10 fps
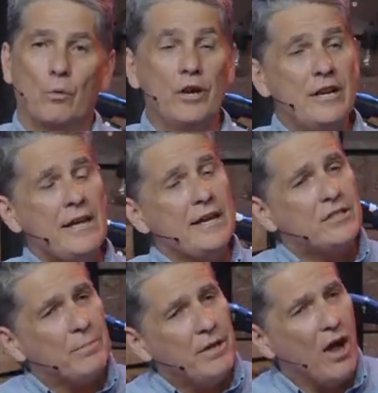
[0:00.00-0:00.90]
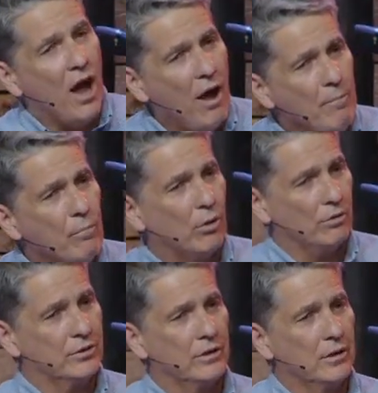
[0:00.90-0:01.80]
We need to be
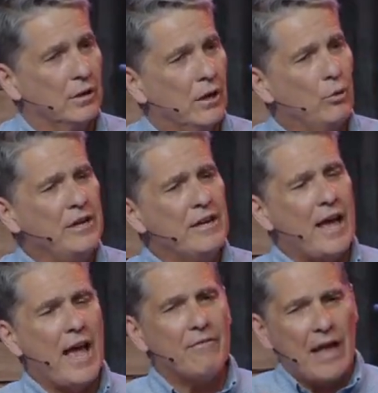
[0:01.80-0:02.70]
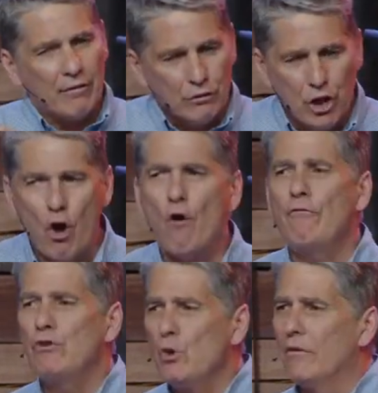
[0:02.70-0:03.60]
humbled. We need to have that
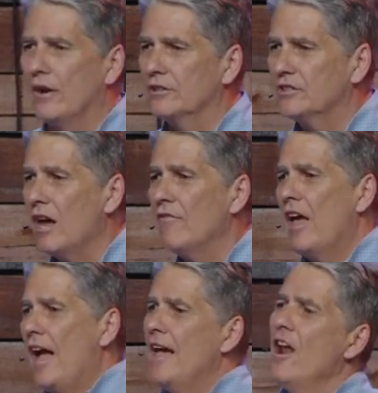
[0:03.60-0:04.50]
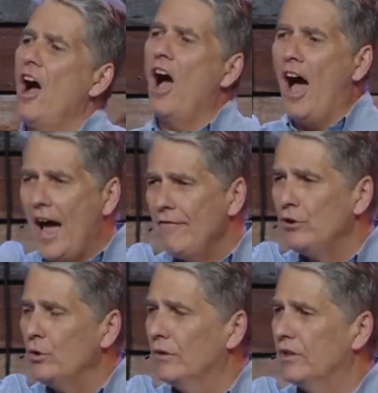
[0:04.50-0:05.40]
low view of ourselves and a high
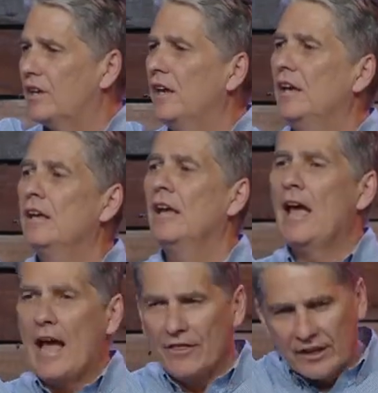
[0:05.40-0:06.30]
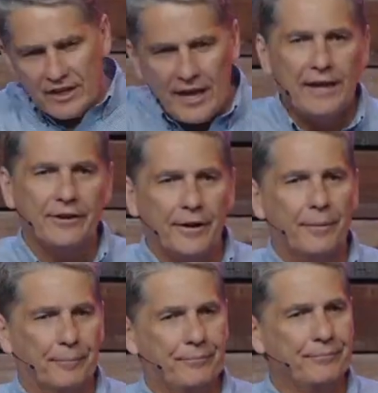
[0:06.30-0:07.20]
view of the king and the
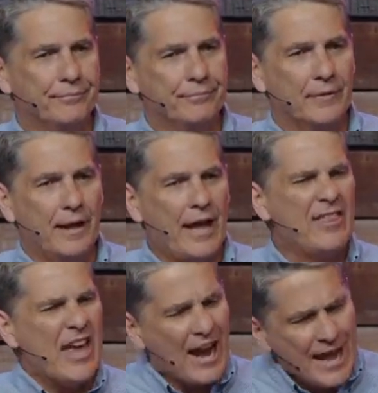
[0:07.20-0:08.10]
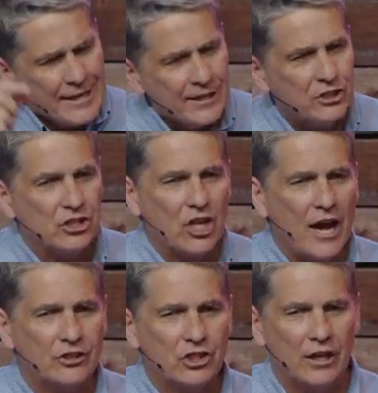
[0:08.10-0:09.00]
kingdom. And that I get to
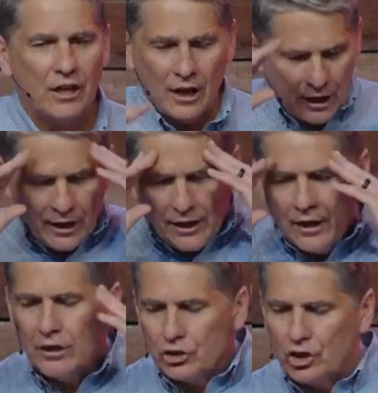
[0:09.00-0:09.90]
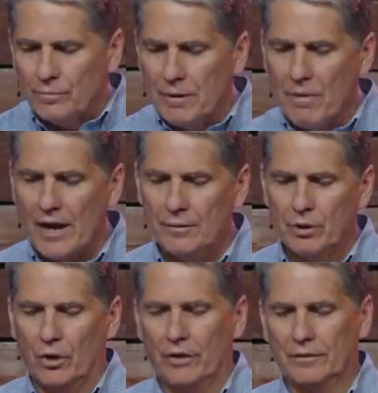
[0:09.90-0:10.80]
touch it should be mind
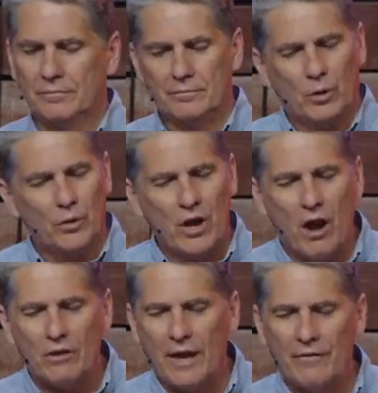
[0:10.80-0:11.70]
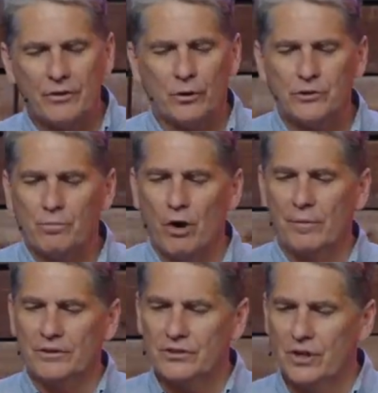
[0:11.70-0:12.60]
blowing. But we all have those
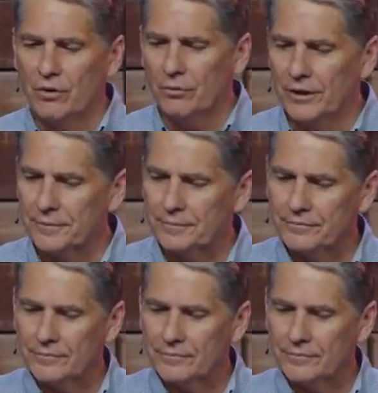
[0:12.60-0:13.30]
moments, don't we?